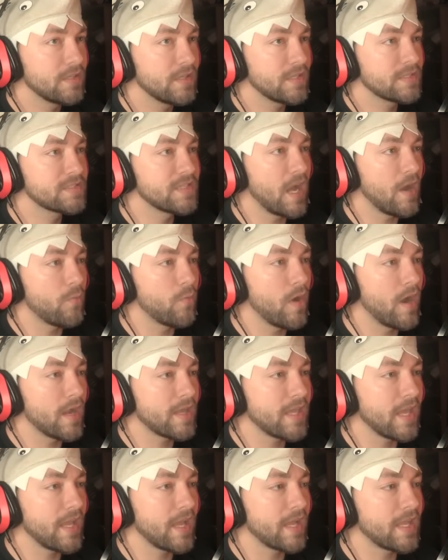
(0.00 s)
It's not
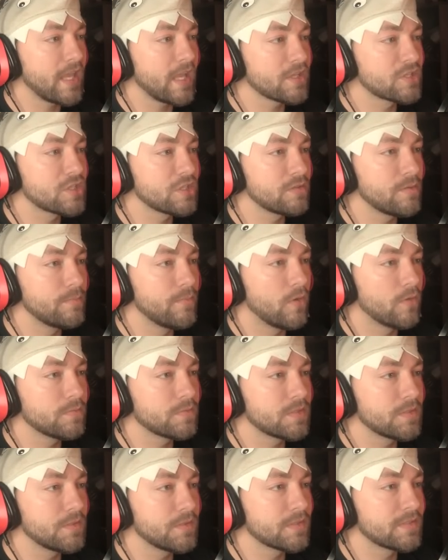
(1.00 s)
working. I can't shoot him
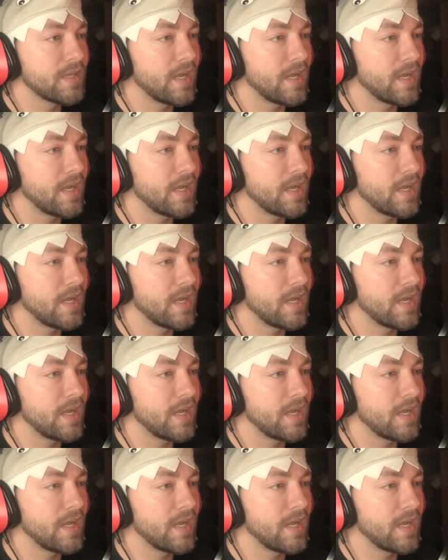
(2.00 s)
multiple